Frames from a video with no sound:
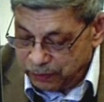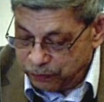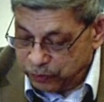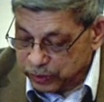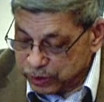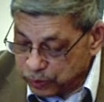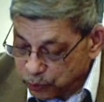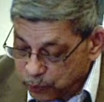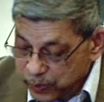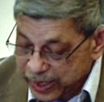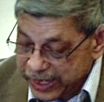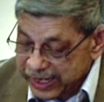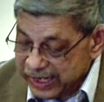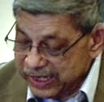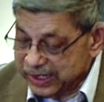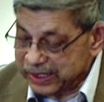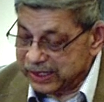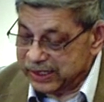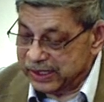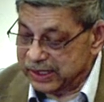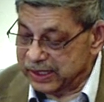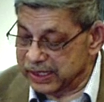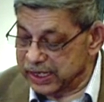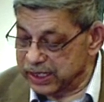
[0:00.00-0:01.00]
way
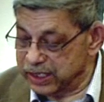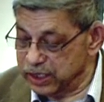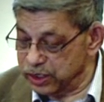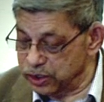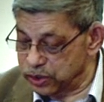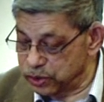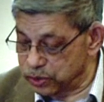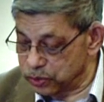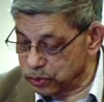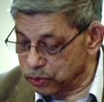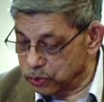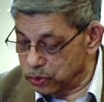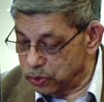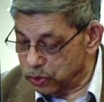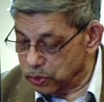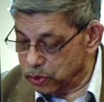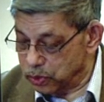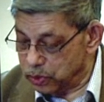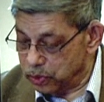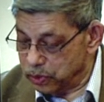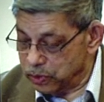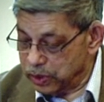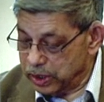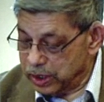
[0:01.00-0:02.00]
that he
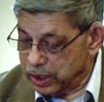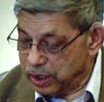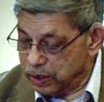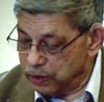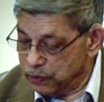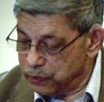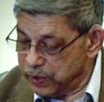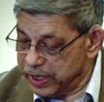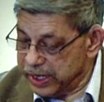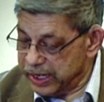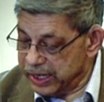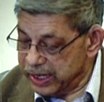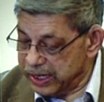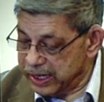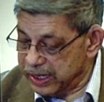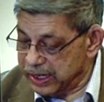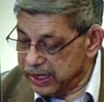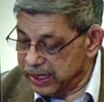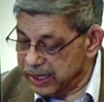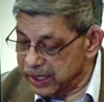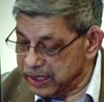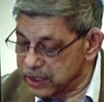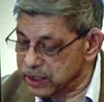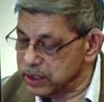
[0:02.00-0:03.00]
saw where
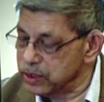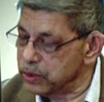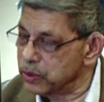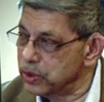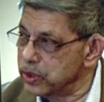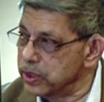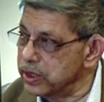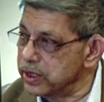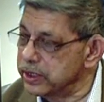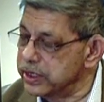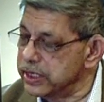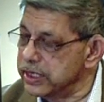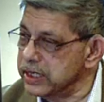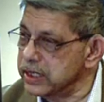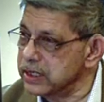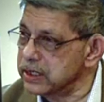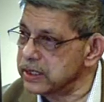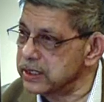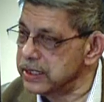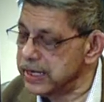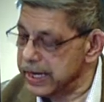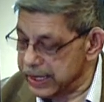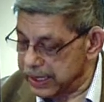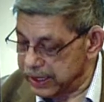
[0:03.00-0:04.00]
his
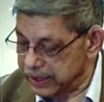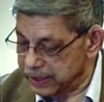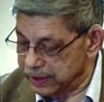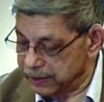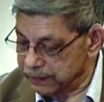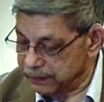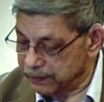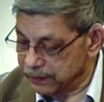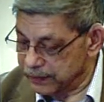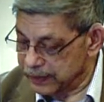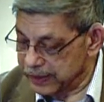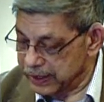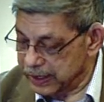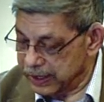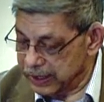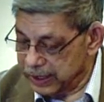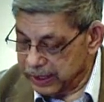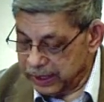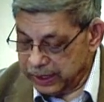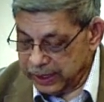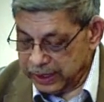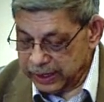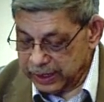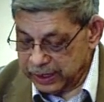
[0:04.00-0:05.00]
loyalties lay,
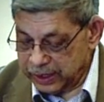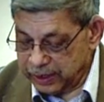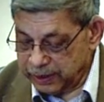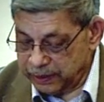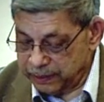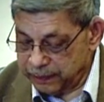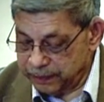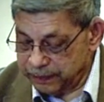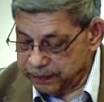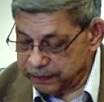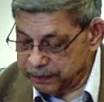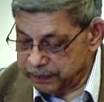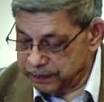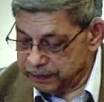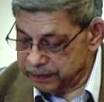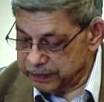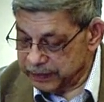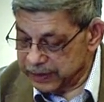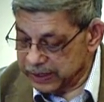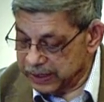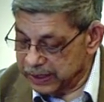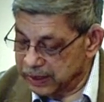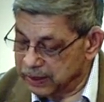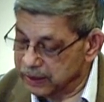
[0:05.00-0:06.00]
in
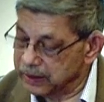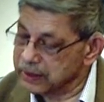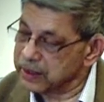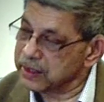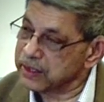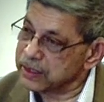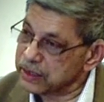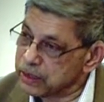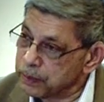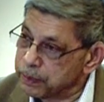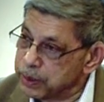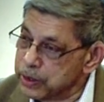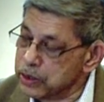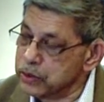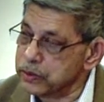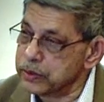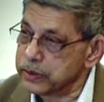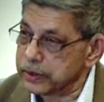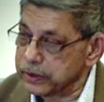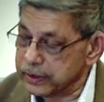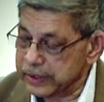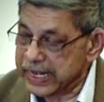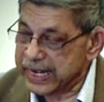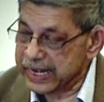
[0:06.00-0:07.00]
the
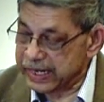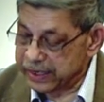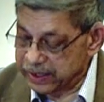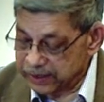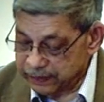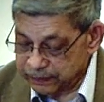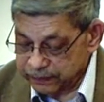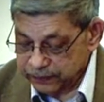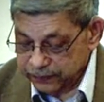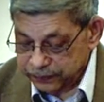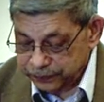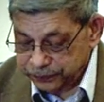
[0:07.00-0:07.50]
plural lay.